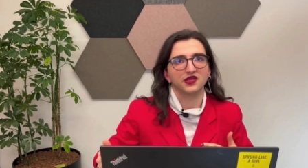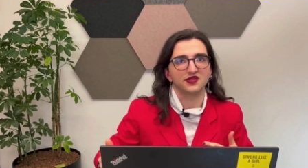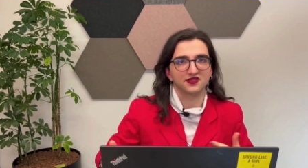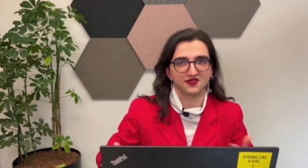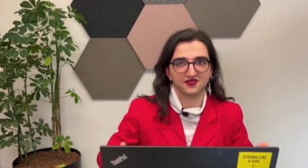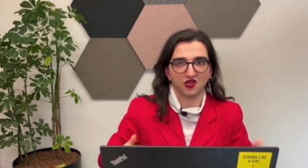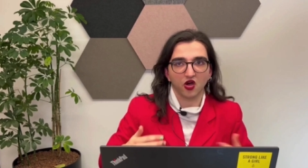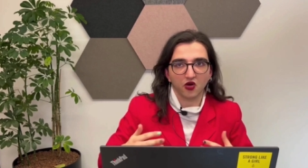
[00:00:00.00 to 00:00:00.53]

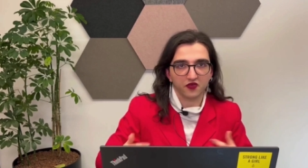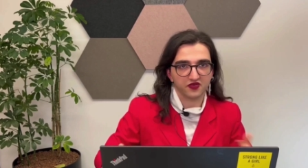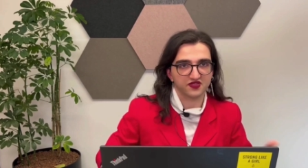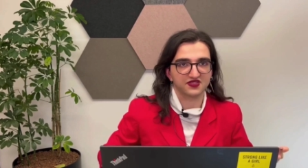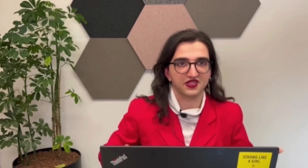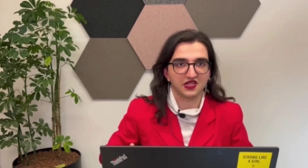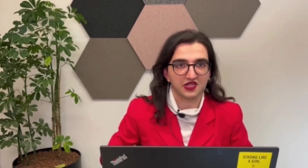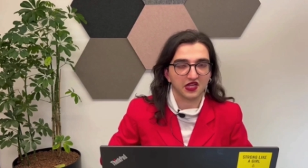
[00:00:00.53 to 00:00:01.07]
is
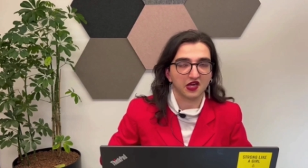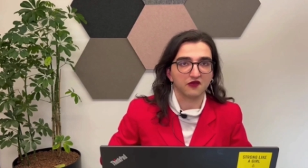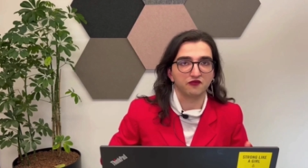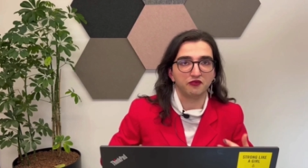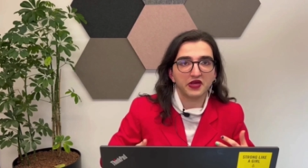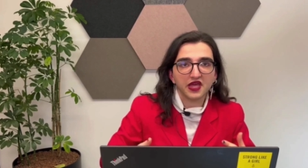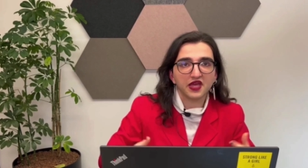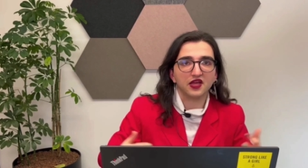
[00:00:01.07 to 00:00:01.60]
obviously a
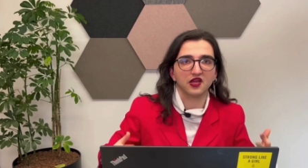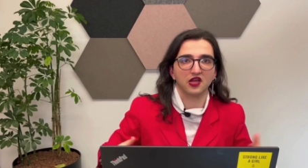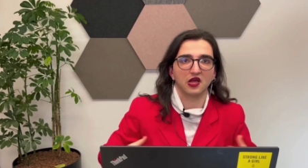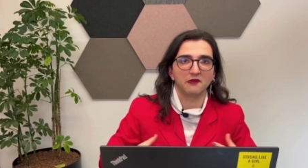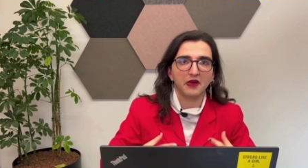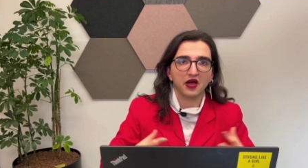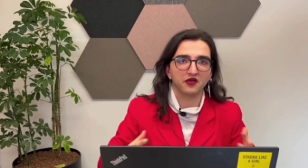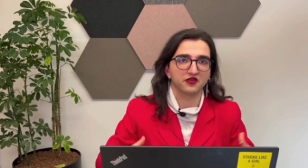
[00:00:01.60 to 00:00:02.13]
big
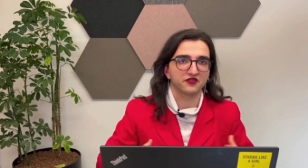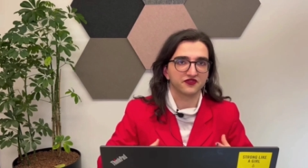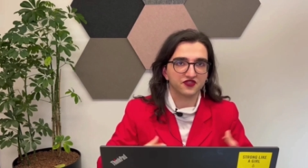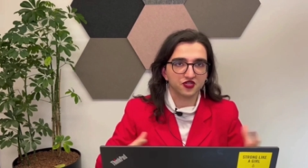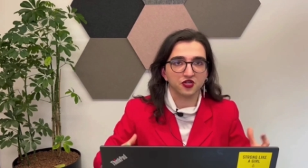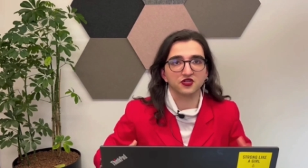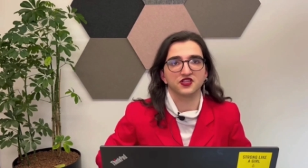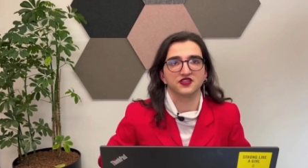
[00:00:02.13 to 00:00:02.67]
amount
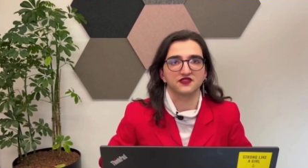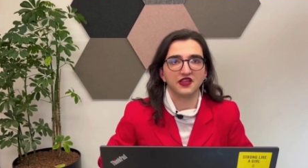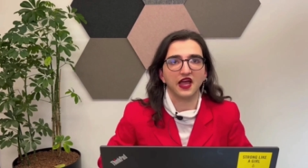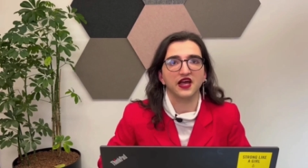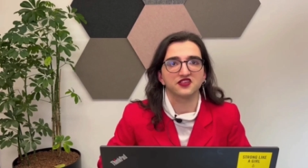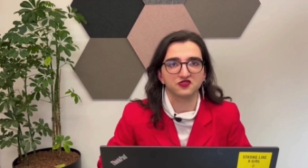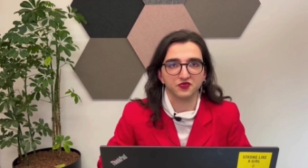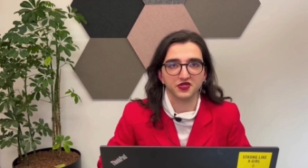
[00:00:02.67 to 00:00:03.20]
of churn that
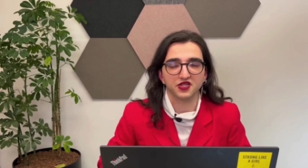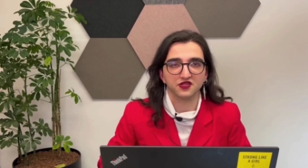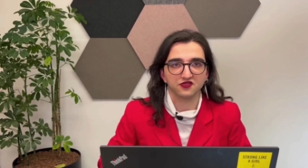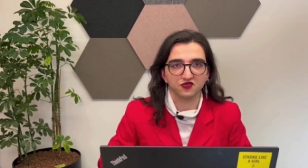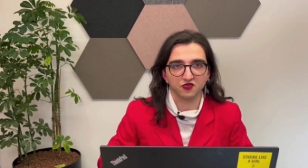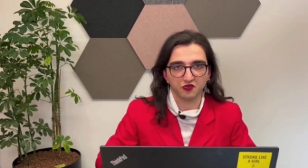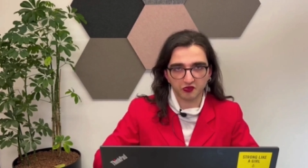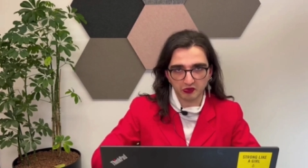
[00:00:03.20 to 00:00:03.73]
has to be
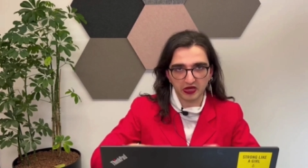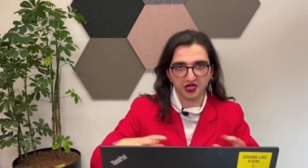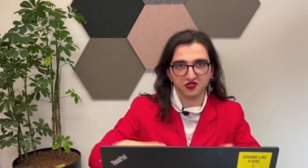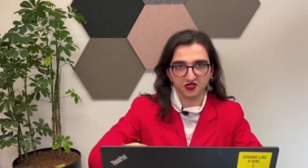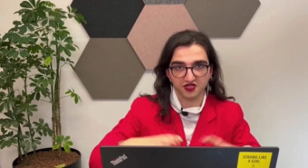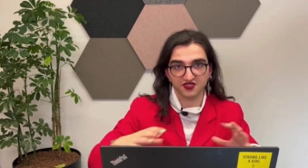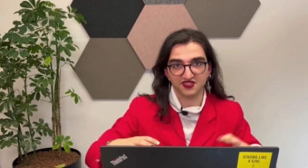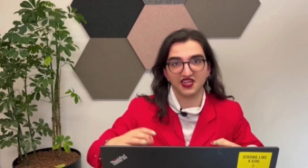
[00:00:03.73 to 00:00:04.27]
done to make
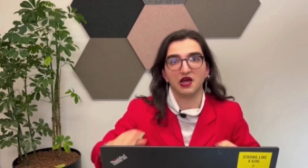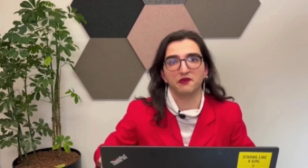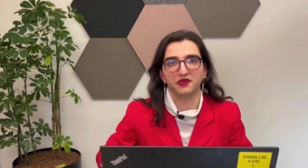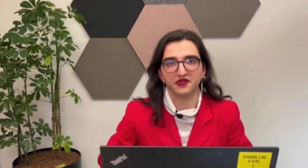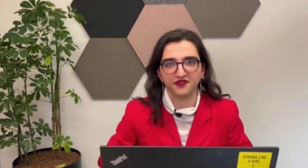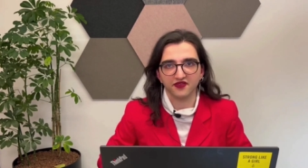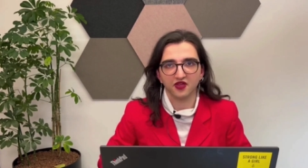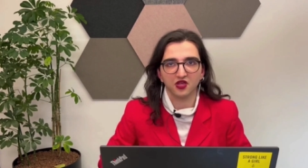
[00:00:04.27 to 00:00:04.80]
sure that this
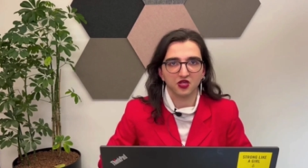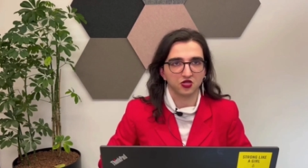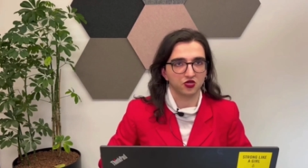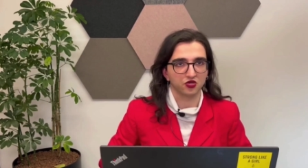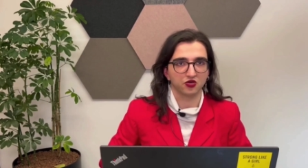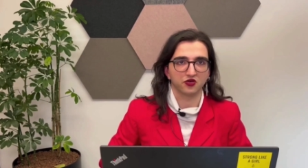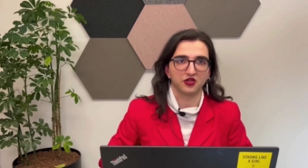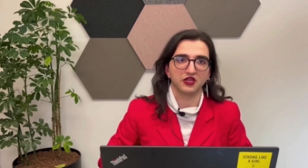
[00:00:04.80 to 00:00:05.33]
happens.
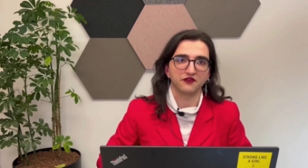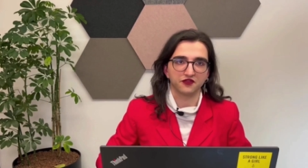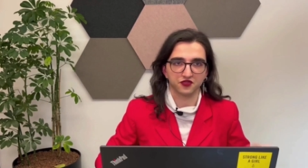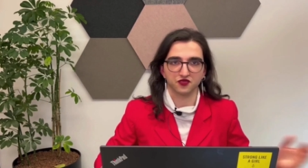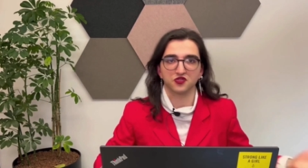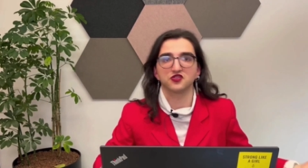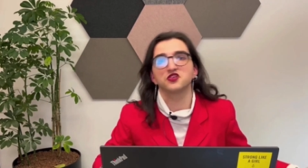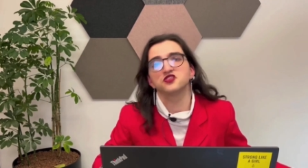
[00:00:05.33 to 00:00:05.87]
Your
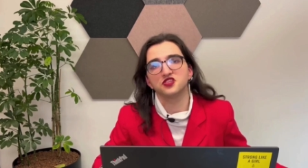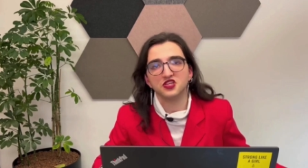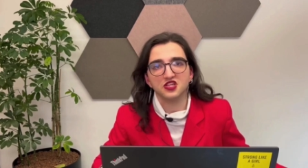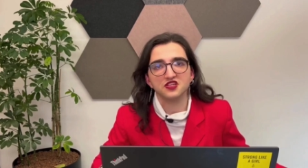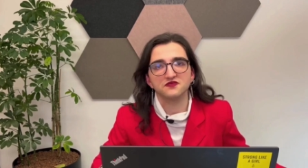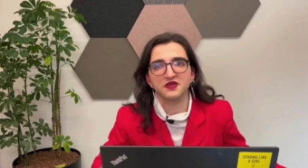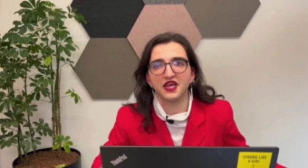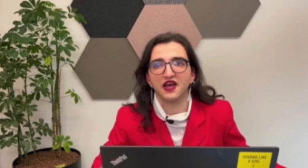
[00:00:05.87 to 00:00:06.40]
infrastructure
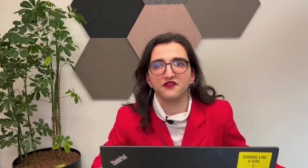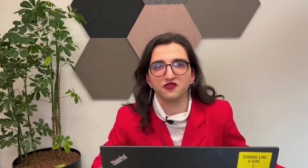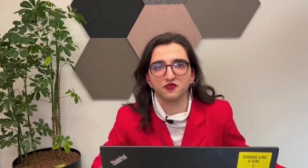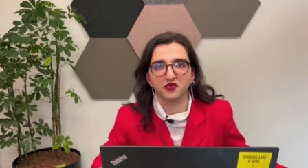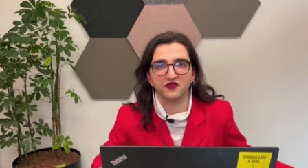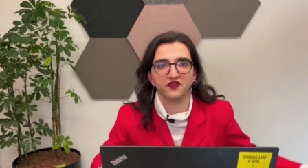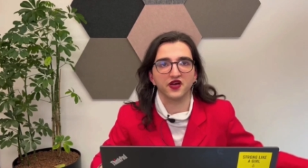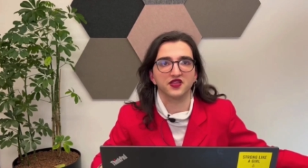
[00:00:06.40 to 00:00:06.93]
engineers may have
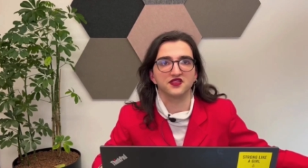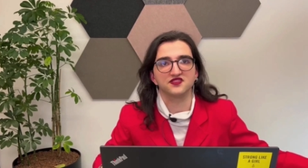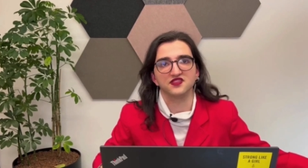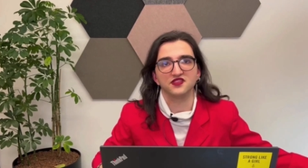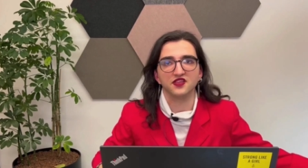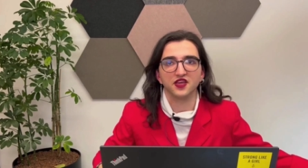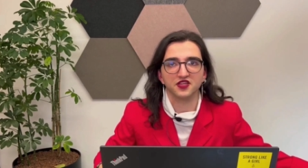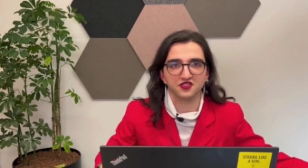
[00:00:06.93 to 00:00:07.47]
to provide
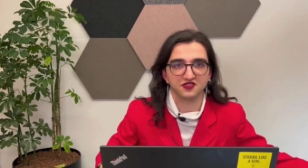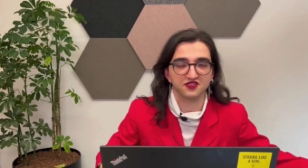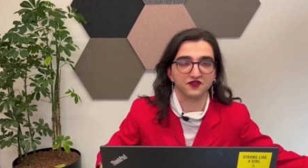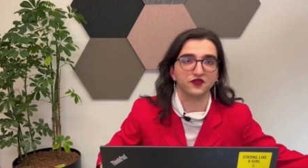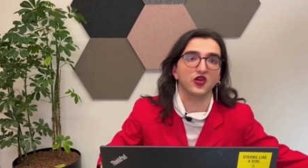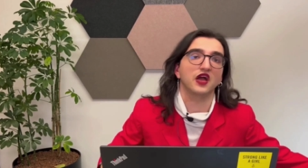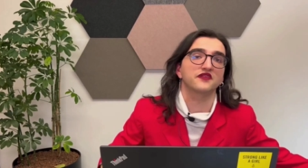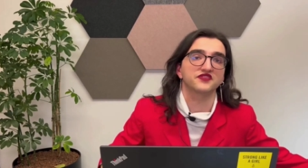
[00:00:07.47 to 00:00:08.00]
this in the agents
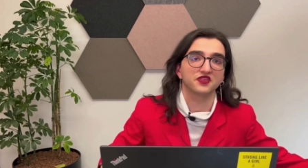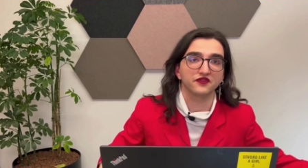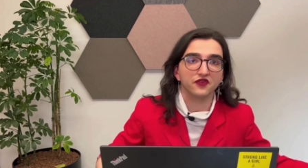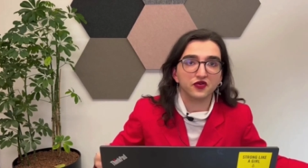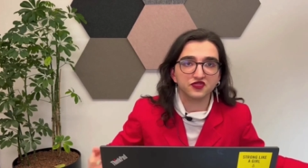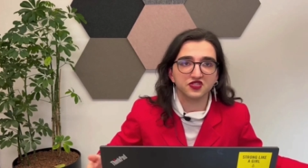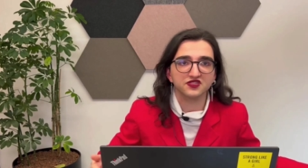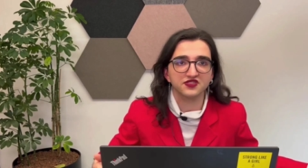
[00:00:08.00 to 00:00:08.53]
if you have
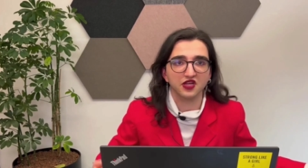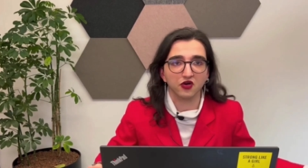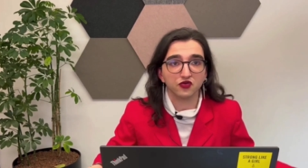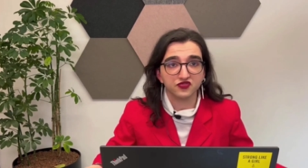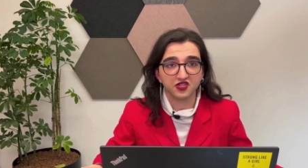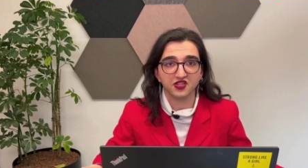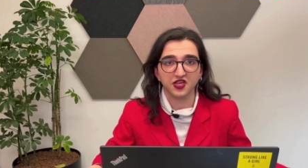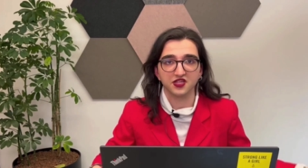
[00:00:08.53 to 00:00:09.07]

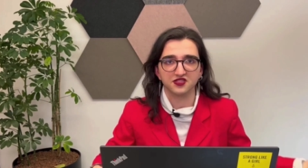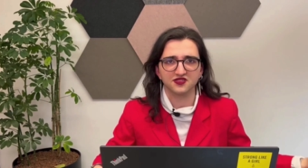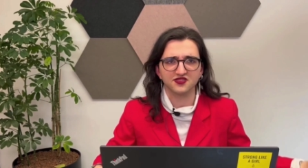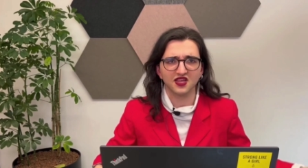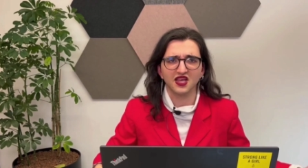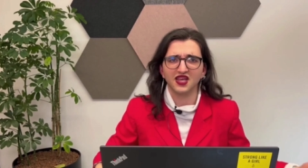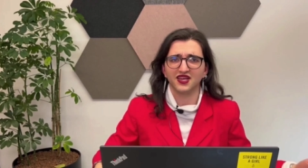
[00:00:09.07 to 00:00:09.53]
self-hosted agents.